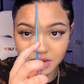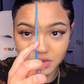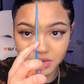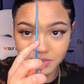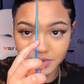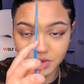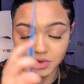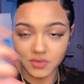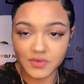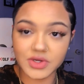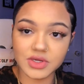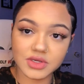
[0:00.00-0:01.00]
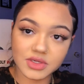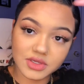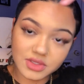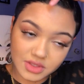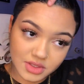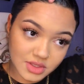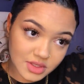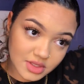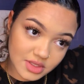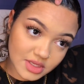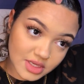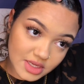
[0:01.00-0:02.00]
a little bit over.
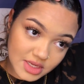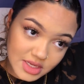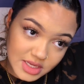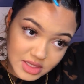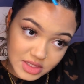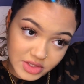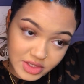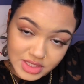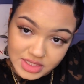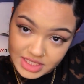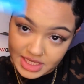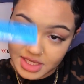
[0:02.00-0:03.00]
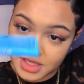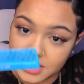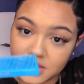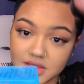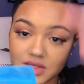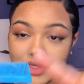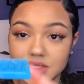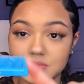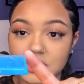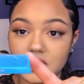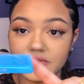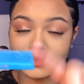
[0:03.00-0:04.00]
And then you're gonna take this
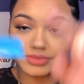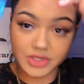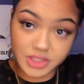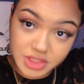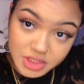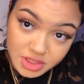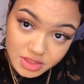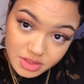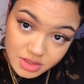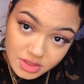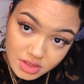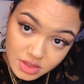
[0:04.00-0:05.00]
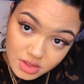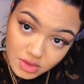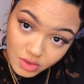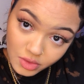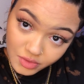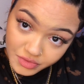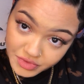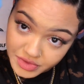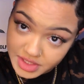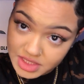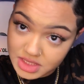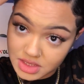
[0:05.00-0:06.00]
part of your brush, hold
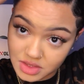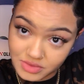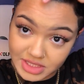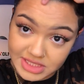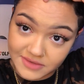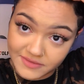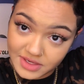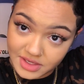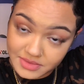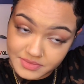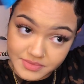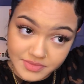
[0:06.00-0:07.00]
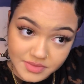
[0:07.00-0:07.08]
the rest of it up,